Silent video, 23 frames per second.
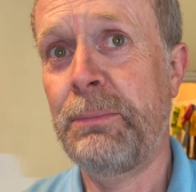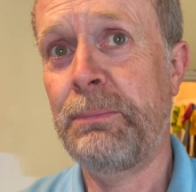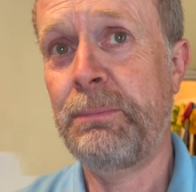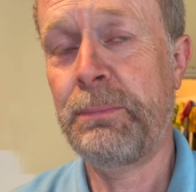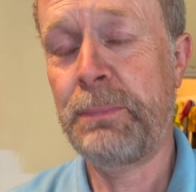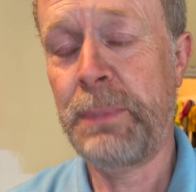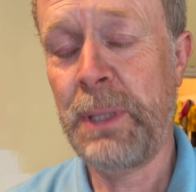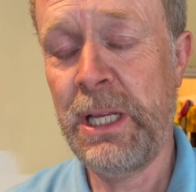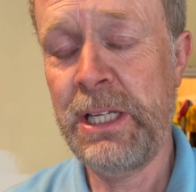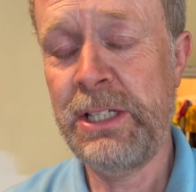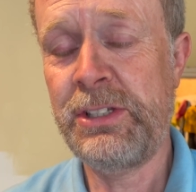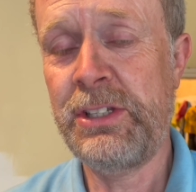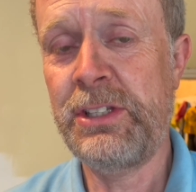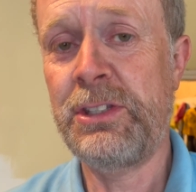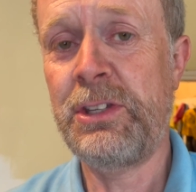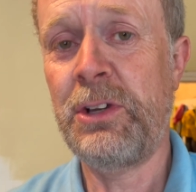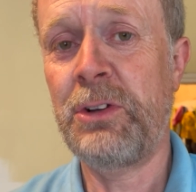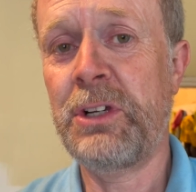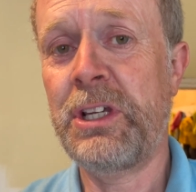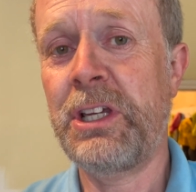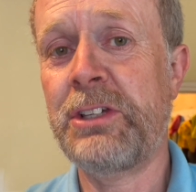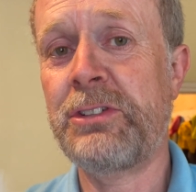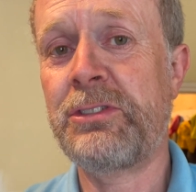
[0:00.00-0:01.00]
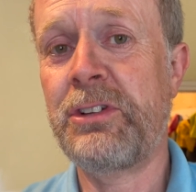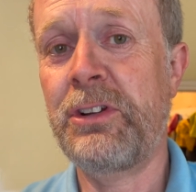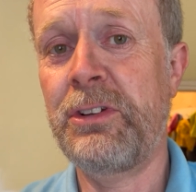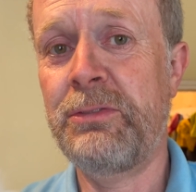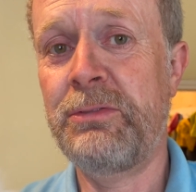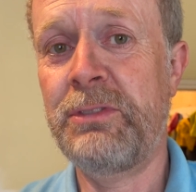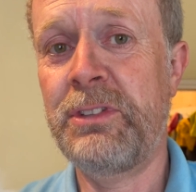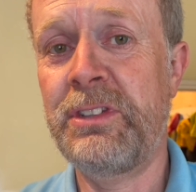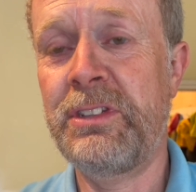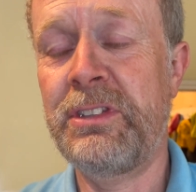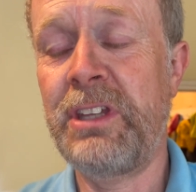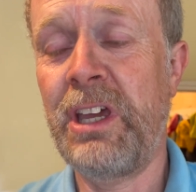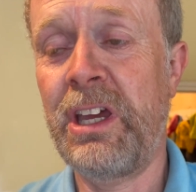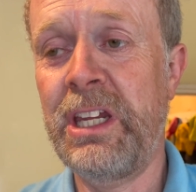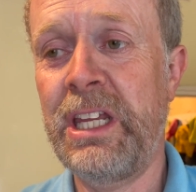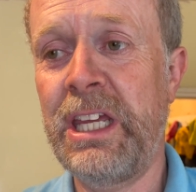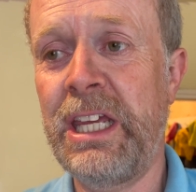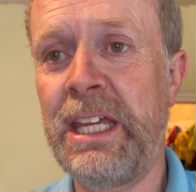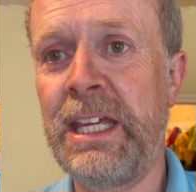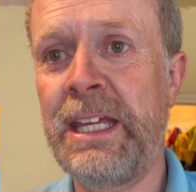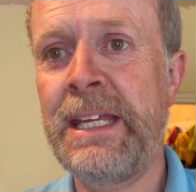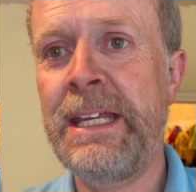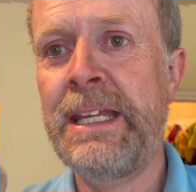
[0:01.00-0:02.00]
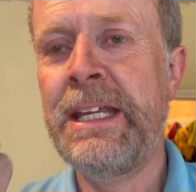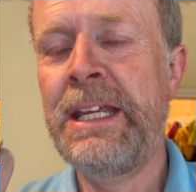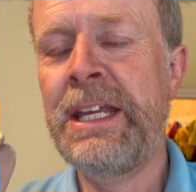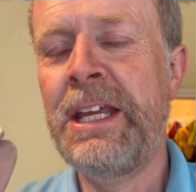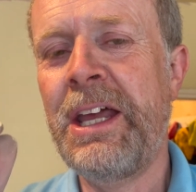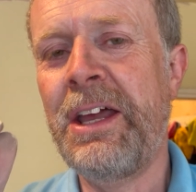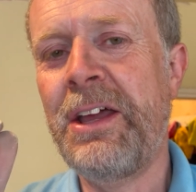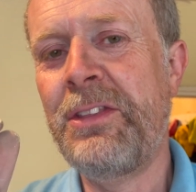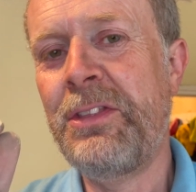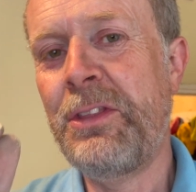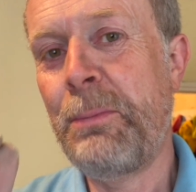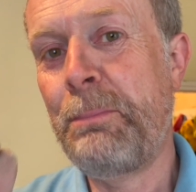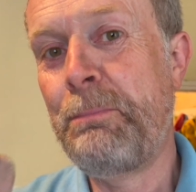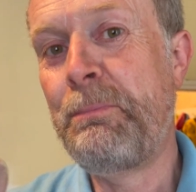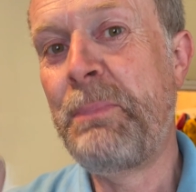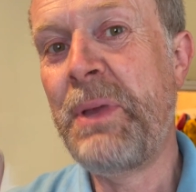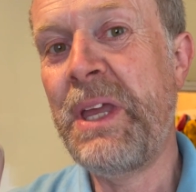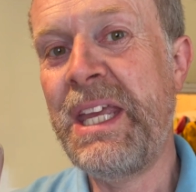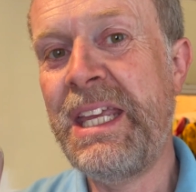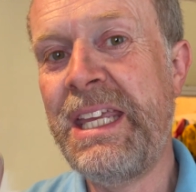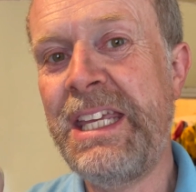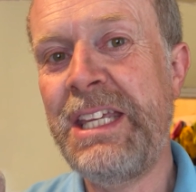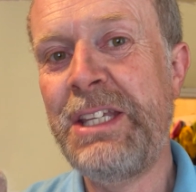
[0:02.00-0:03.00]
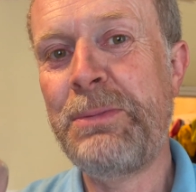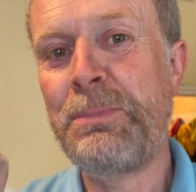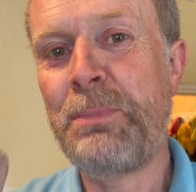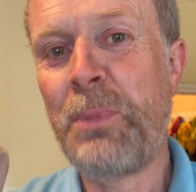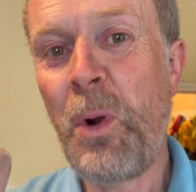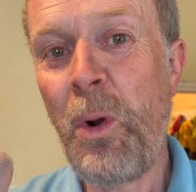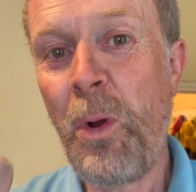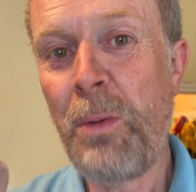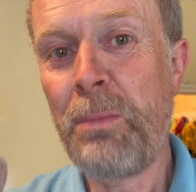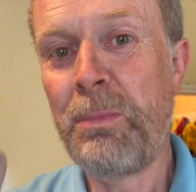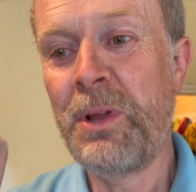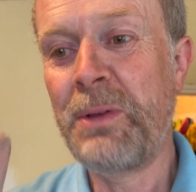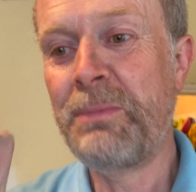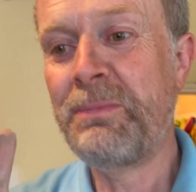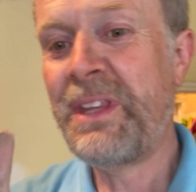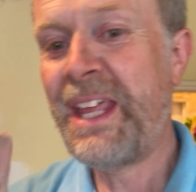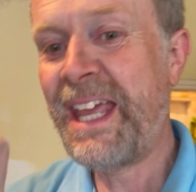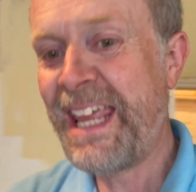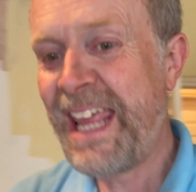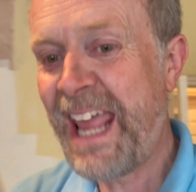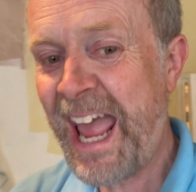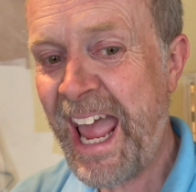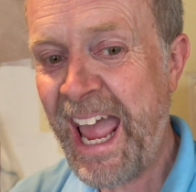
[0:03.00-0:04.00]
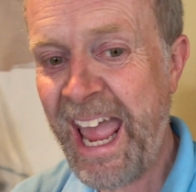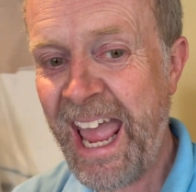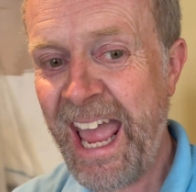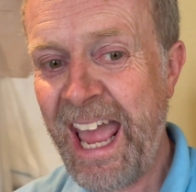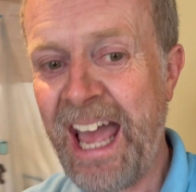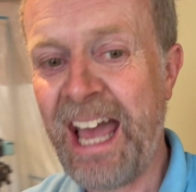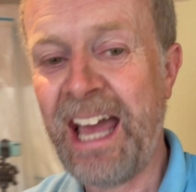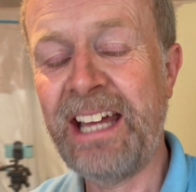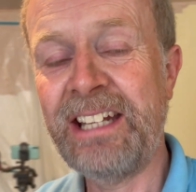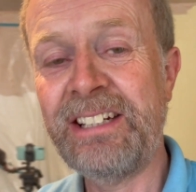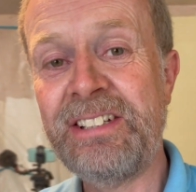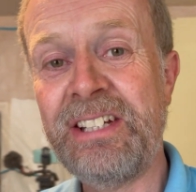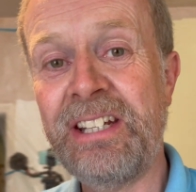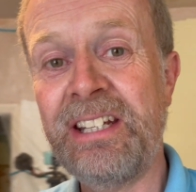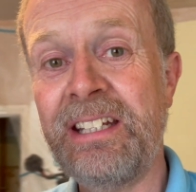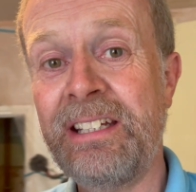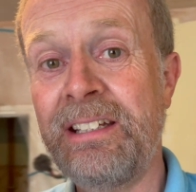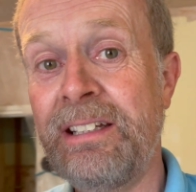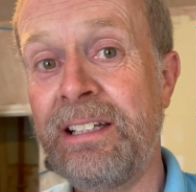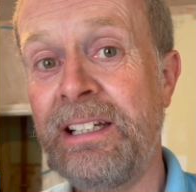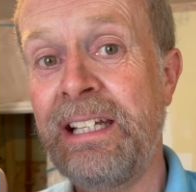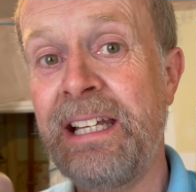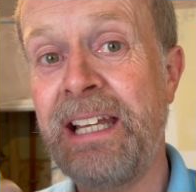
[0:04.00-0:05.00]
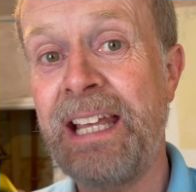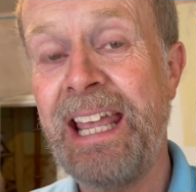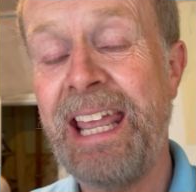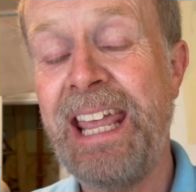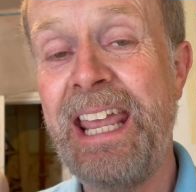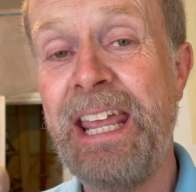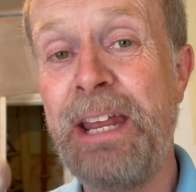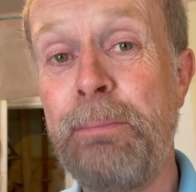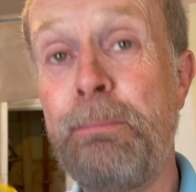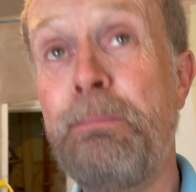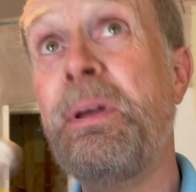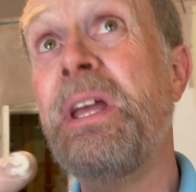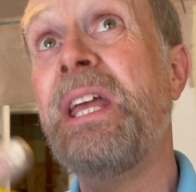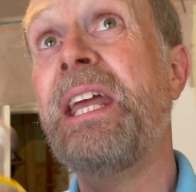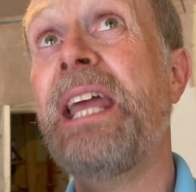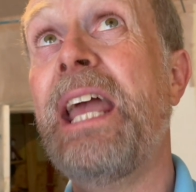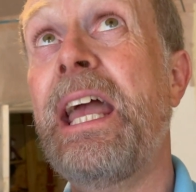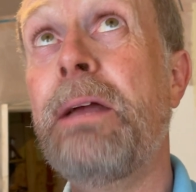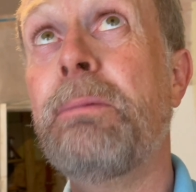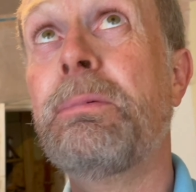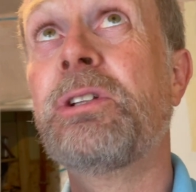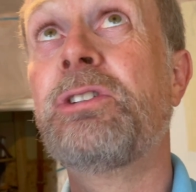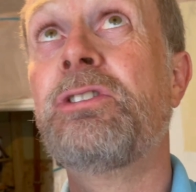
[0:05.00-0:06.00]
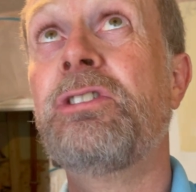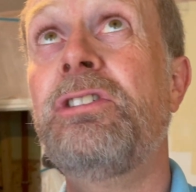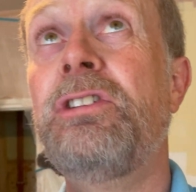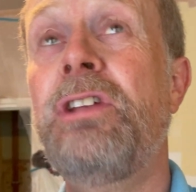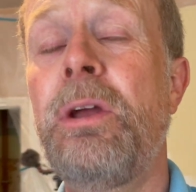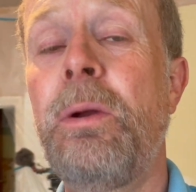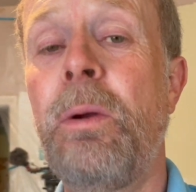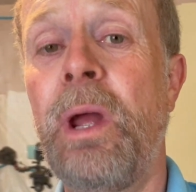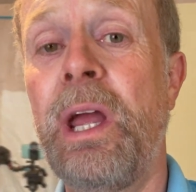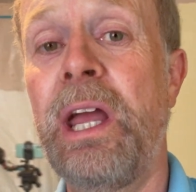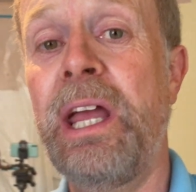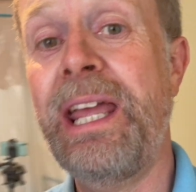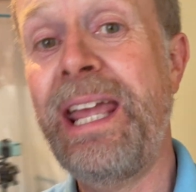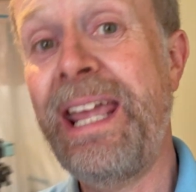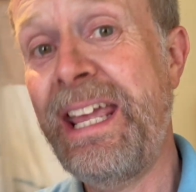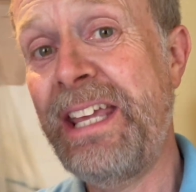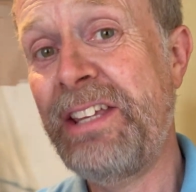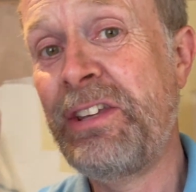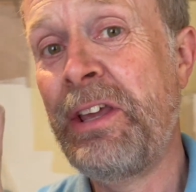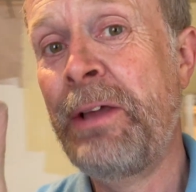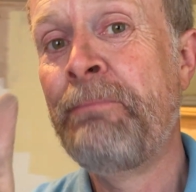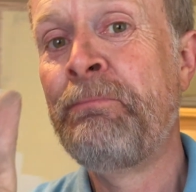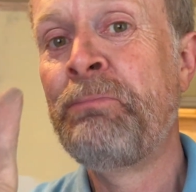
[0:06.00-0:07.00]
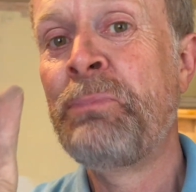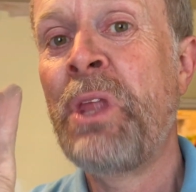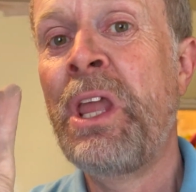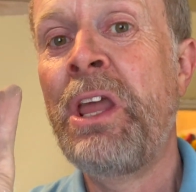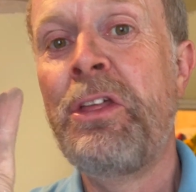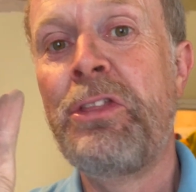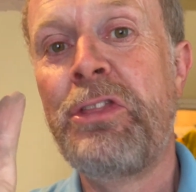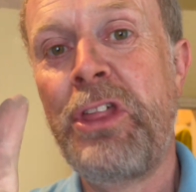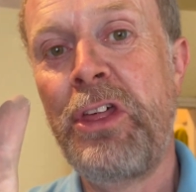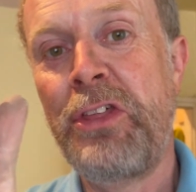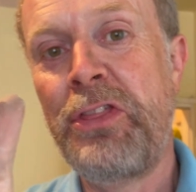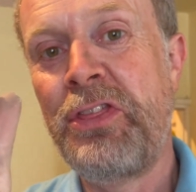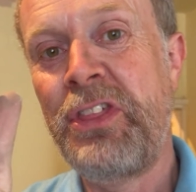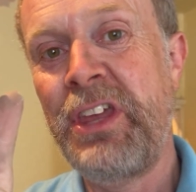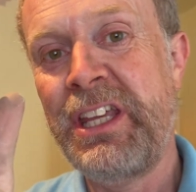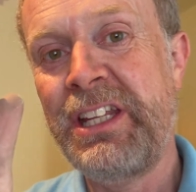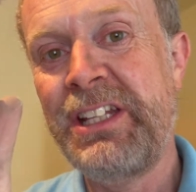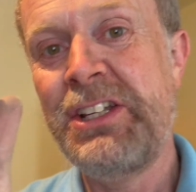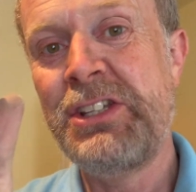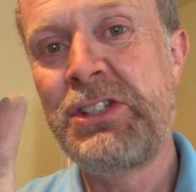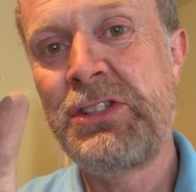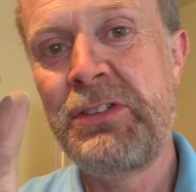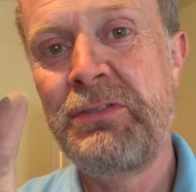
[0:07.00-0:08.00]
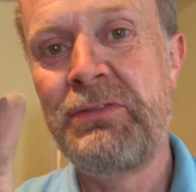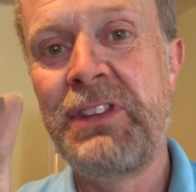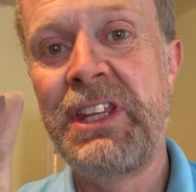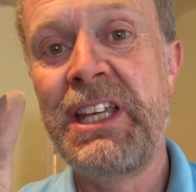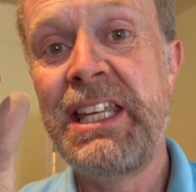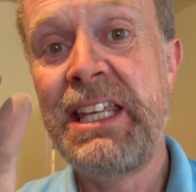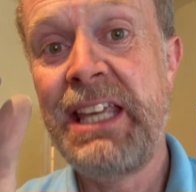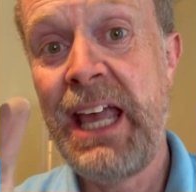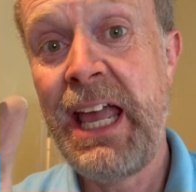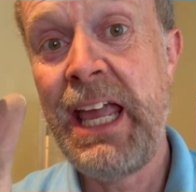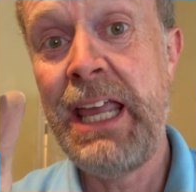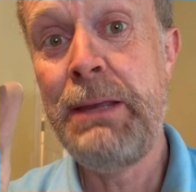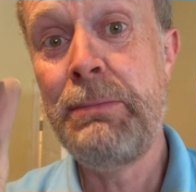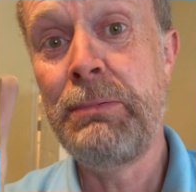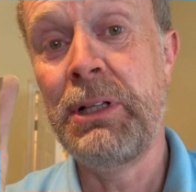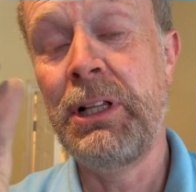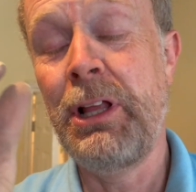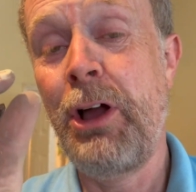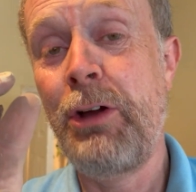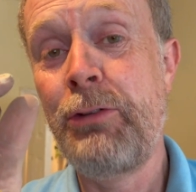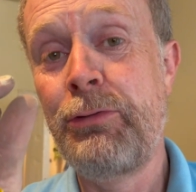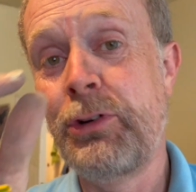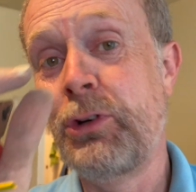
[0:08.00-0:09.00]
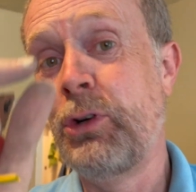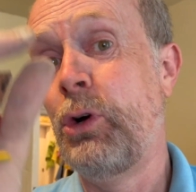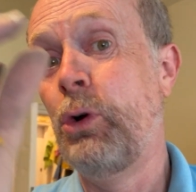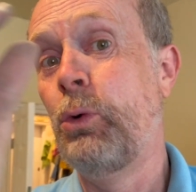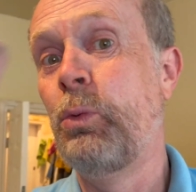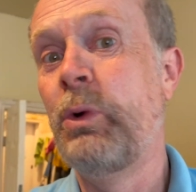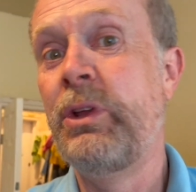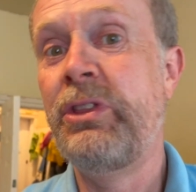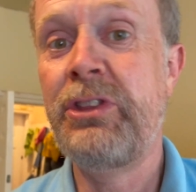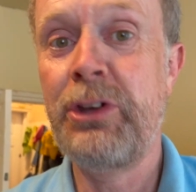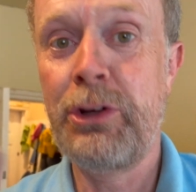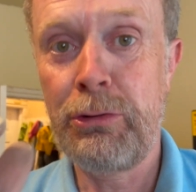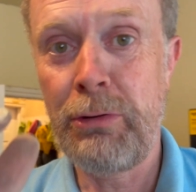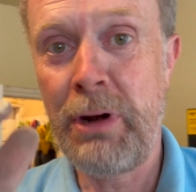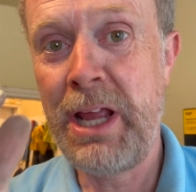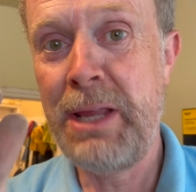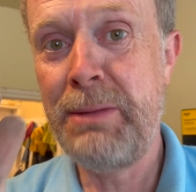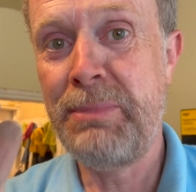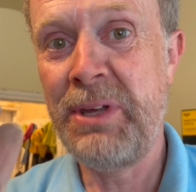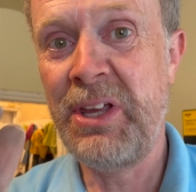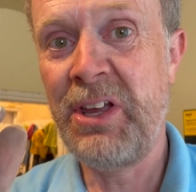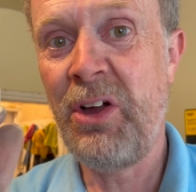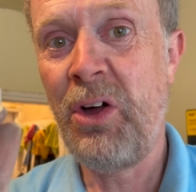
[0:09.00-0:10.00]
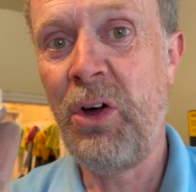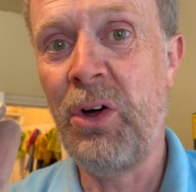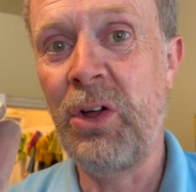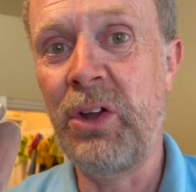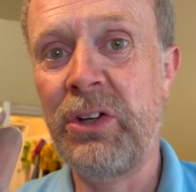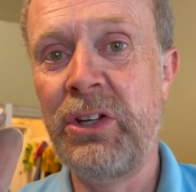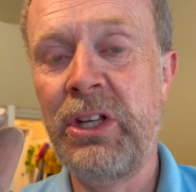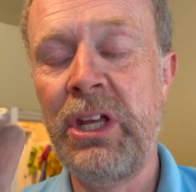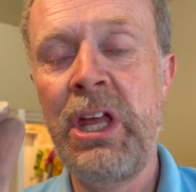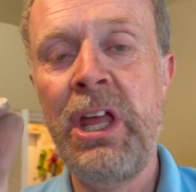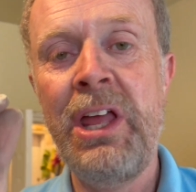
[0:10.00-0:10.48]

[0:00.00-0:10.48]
place in Doncaster have done it, and the biggest problem they had in being able to do it is the thickness of the cable overall with the grey bit on.